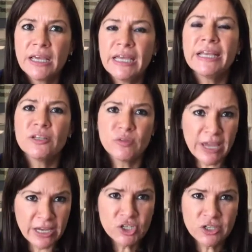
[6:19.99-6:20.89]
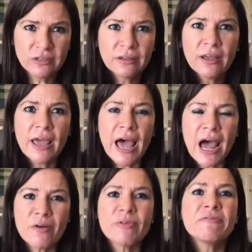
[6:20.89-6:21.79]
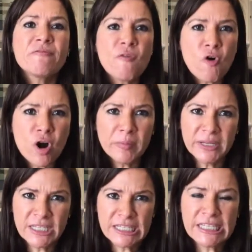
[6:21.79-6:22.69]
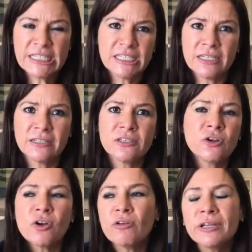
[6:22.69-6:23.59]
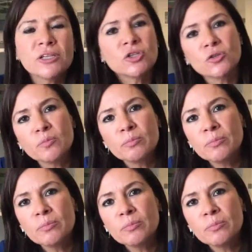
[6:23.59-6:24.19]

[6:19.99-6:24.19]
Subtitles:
in education and reform its systems, not only to